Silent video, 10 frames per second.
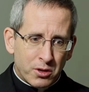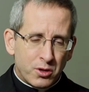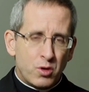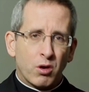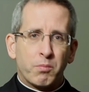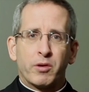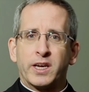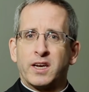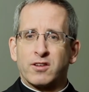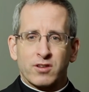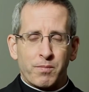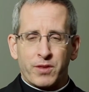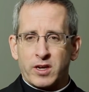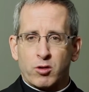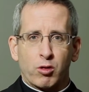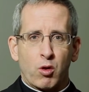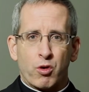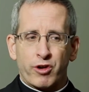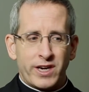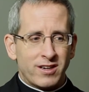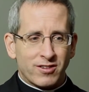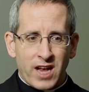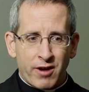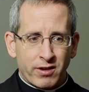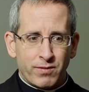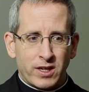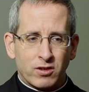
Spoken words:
you are bringing something glorious out of this.